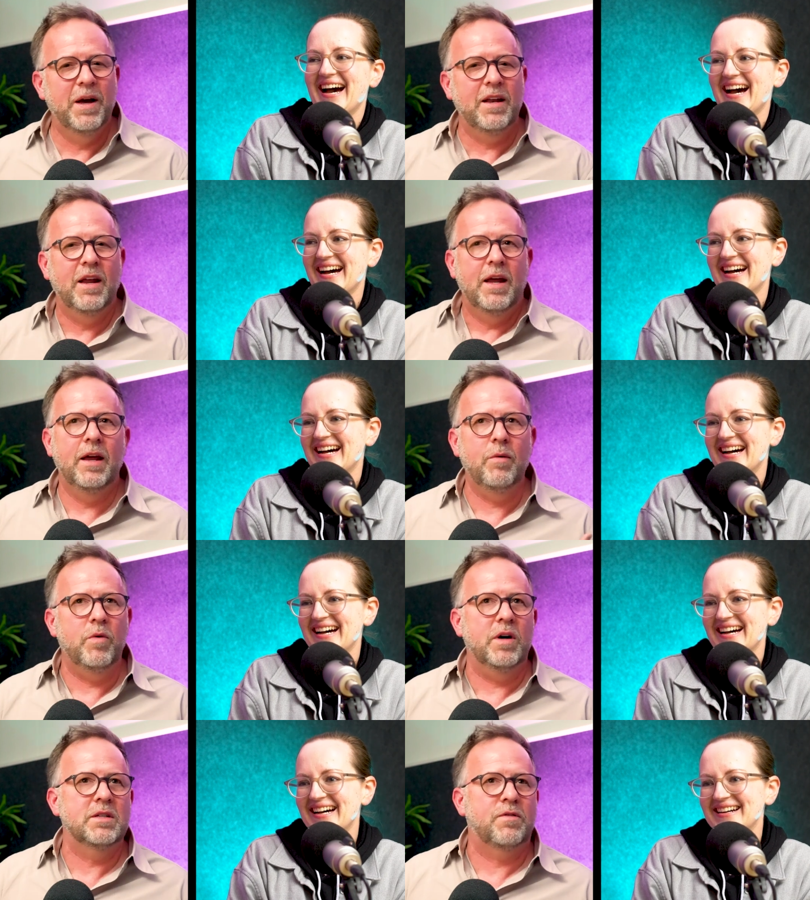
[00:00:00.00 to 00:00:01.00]
Speaker 1: But it
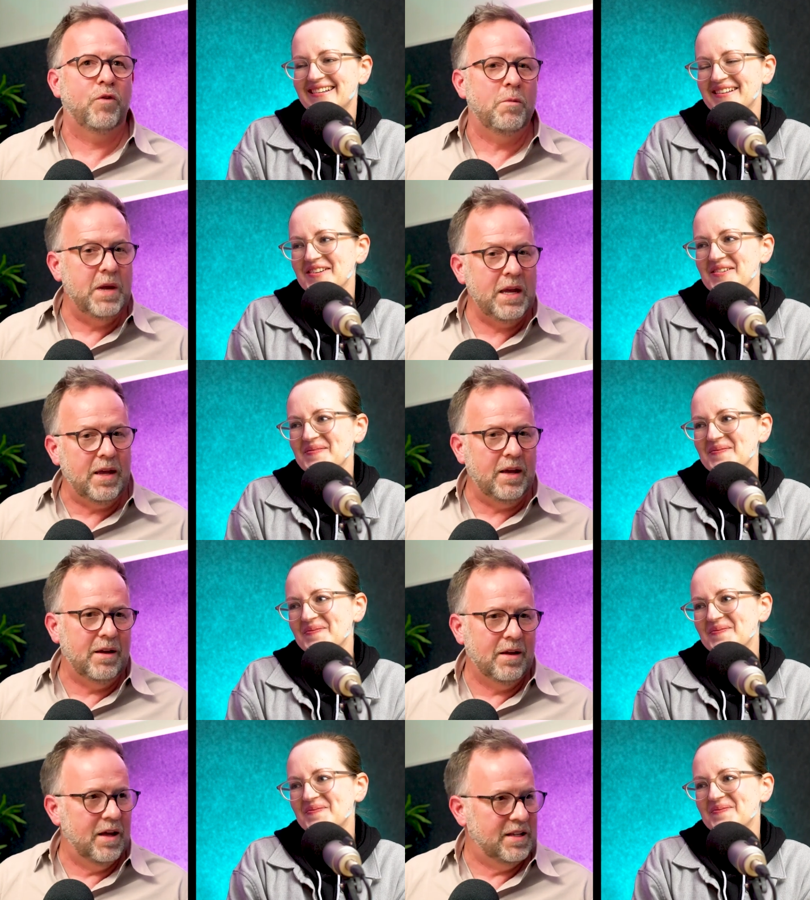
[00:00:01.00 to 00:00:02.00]
was for
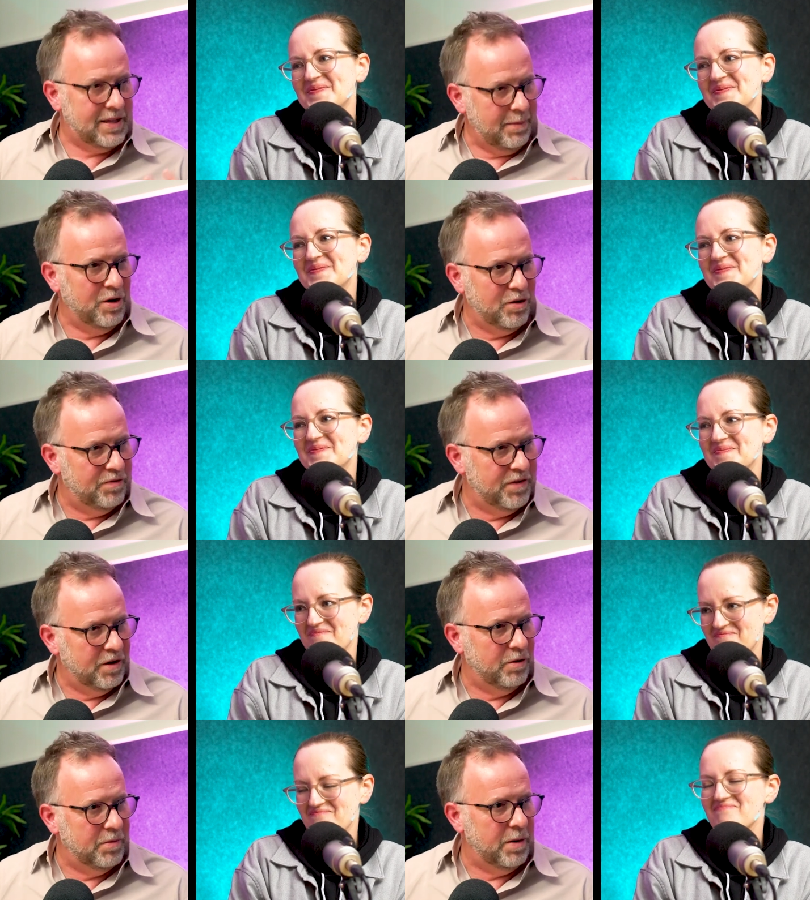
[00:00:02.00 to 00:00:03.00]
me, a seminal
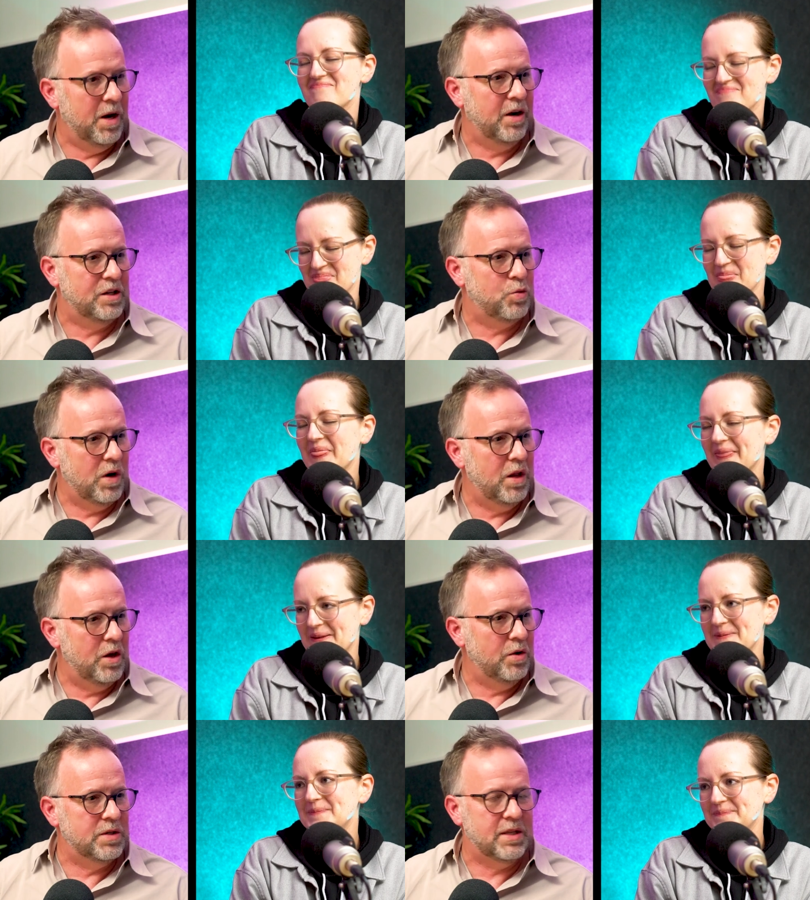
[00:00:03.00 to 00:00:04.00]
film. You know, mm-hmm. it's one of
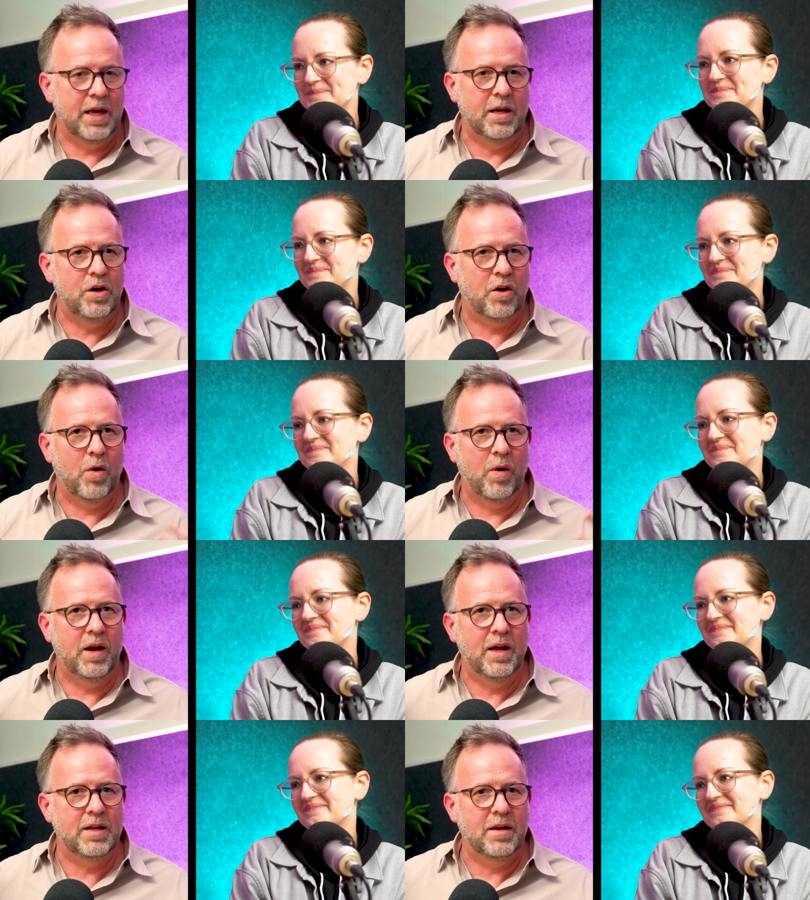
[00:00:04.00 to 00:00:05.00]
those that you're going.
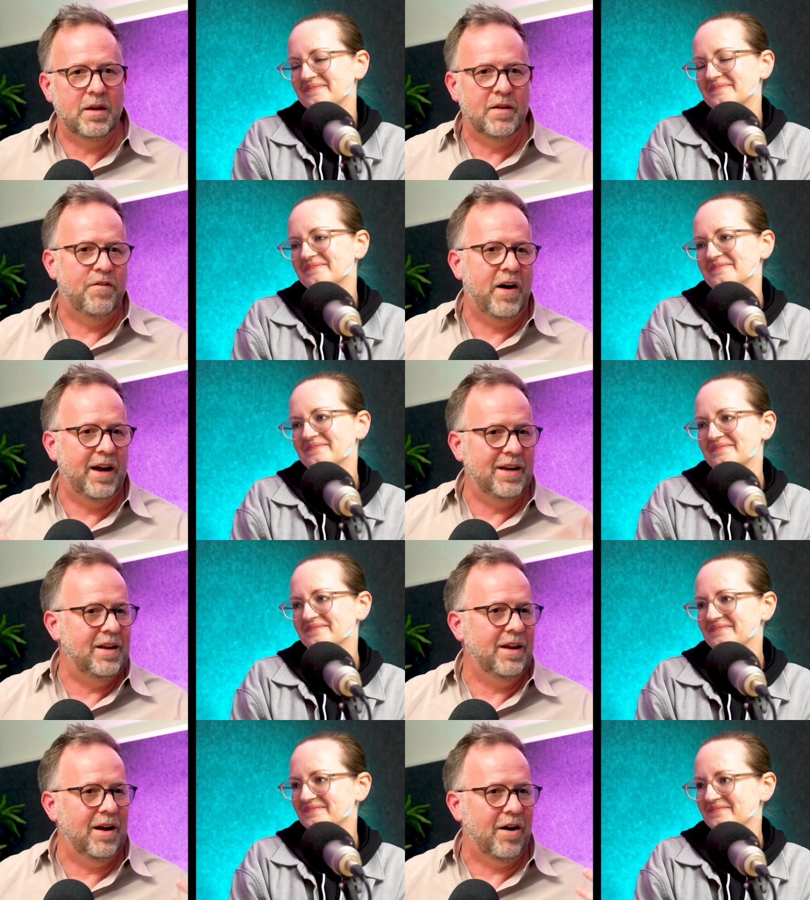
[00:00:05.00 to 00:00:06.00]
It
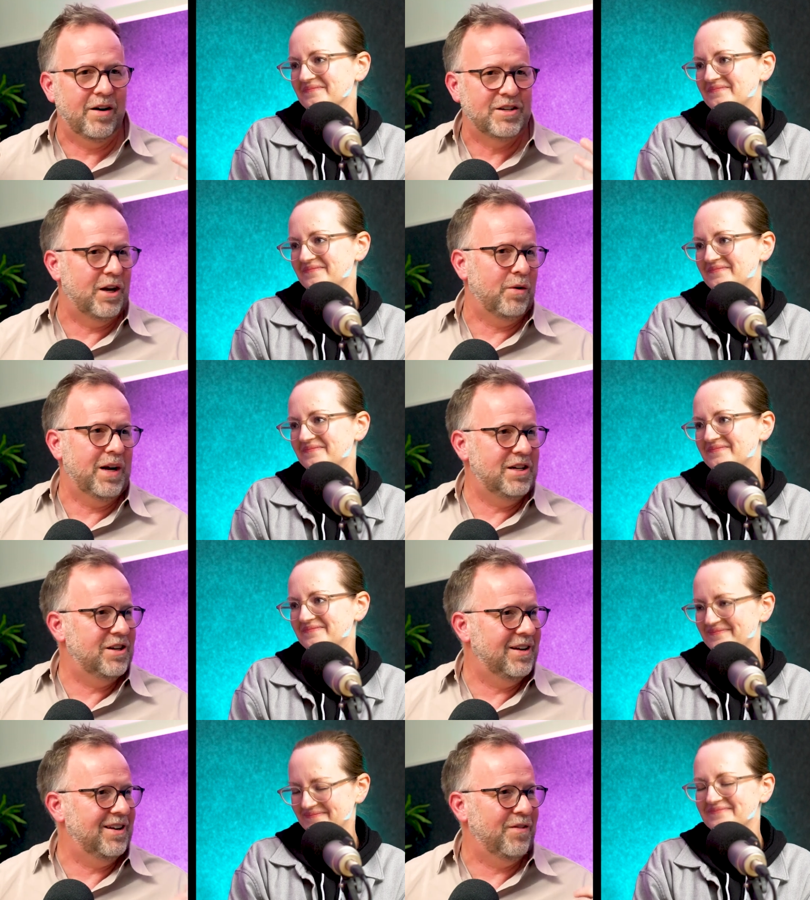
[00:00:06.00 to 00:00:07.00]
defined our
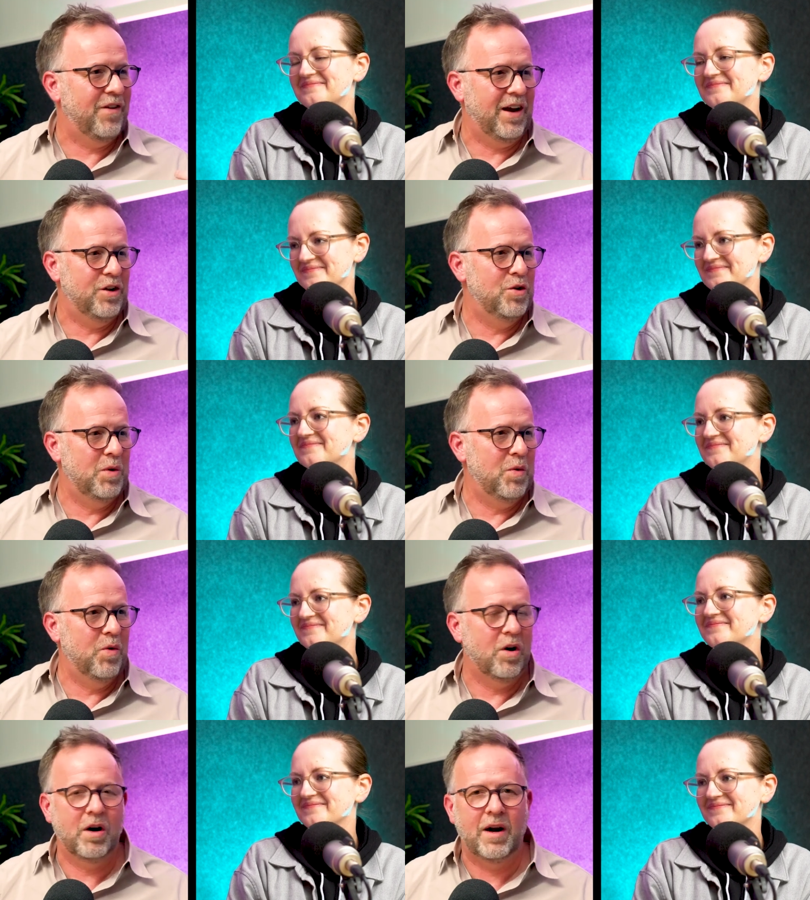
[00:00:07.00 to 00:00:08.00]
generation. It defined who we
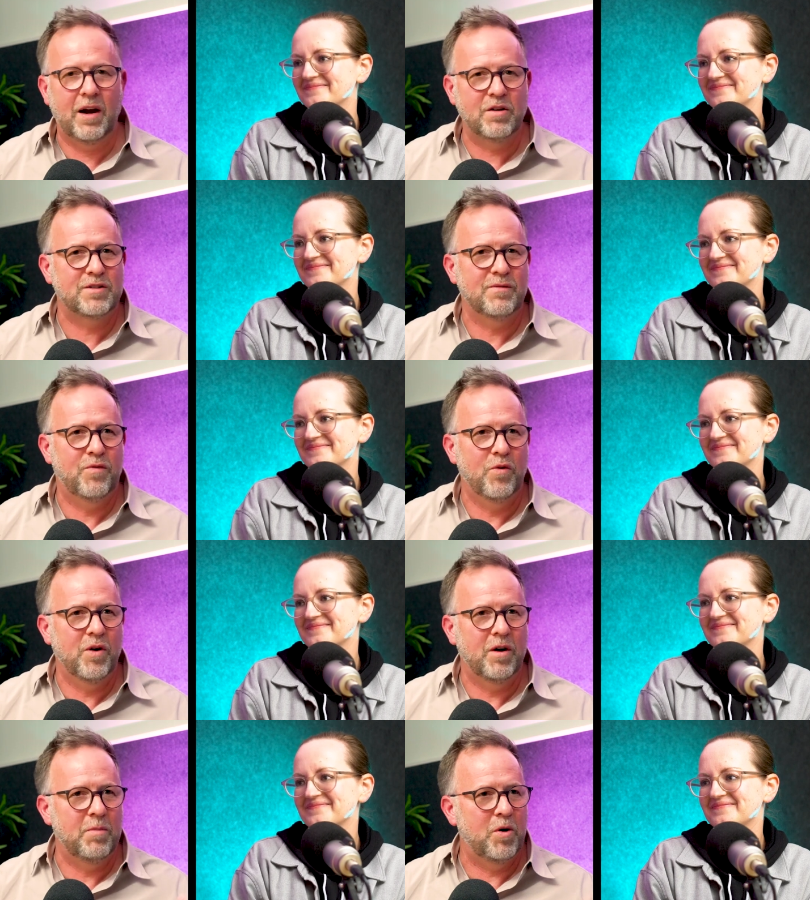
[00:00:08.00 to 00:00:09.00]
were. Harrison
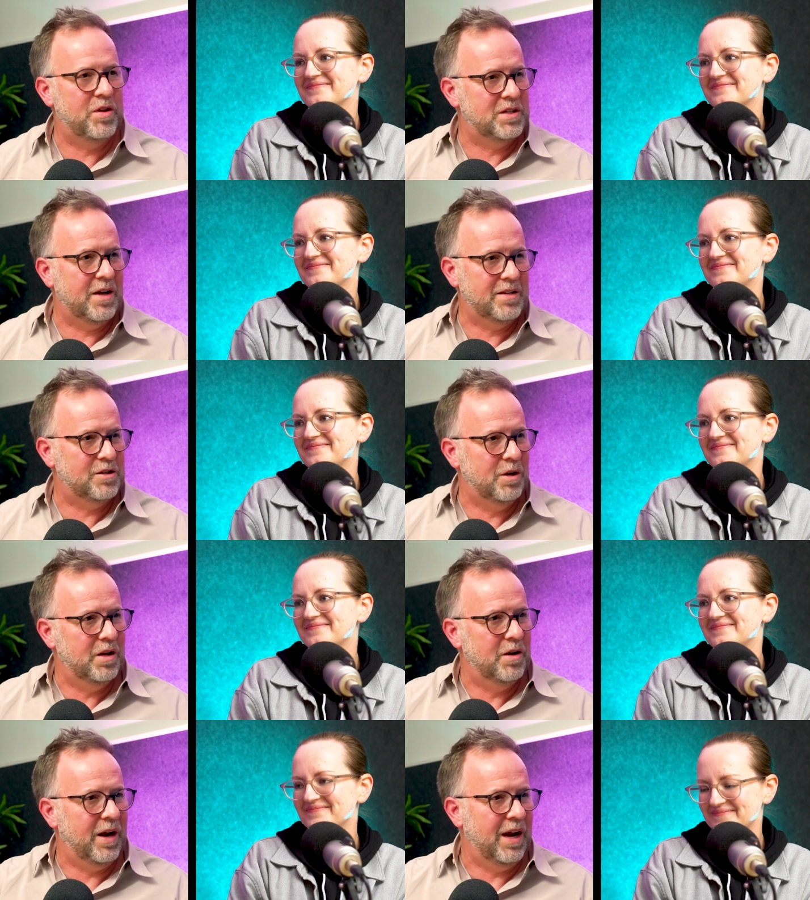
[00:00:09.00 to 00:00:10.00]
Ford, both as Han
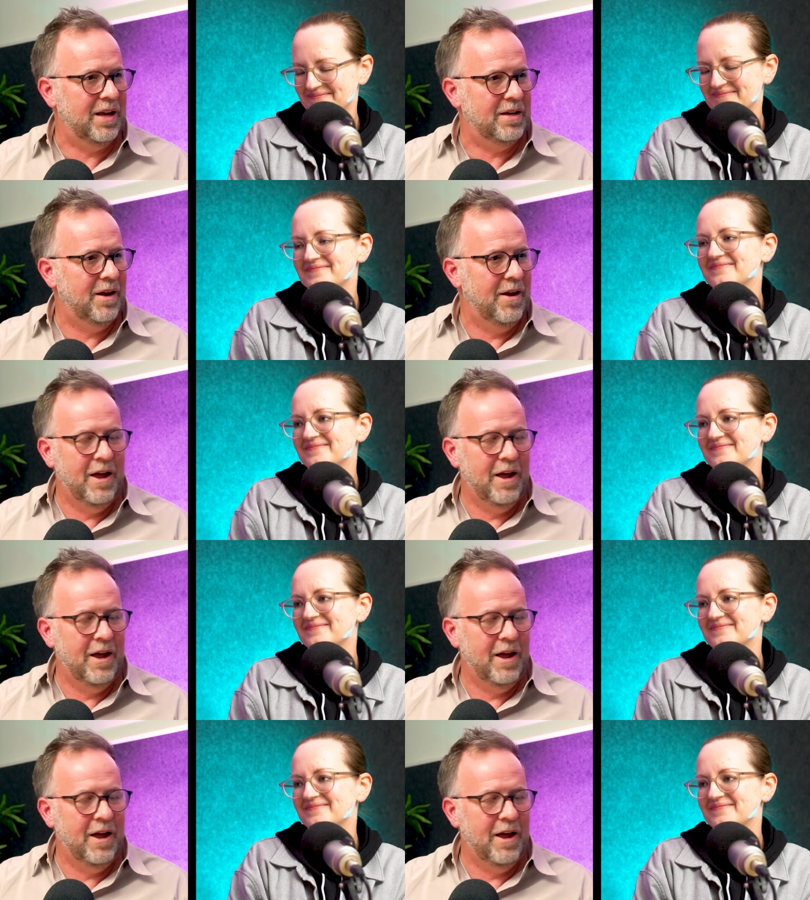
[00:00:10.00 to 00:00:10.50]
Solo and,